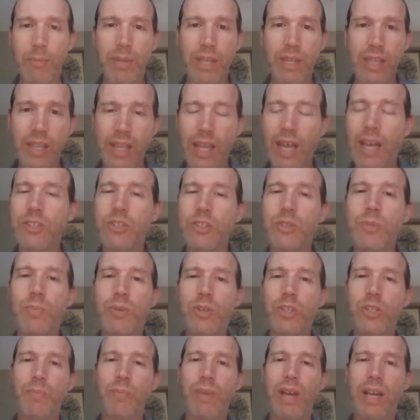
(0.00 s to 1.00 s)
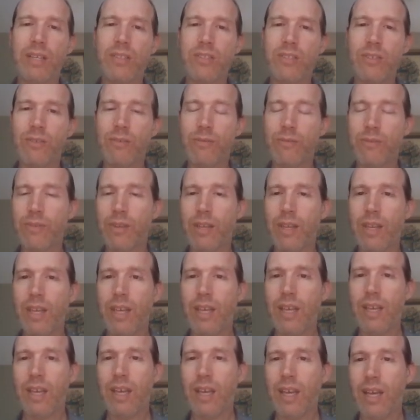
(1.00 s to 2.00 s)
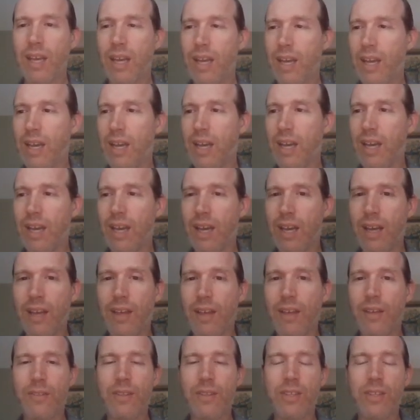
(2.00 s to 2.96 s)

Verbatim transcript: bin Laden's perspective, uh,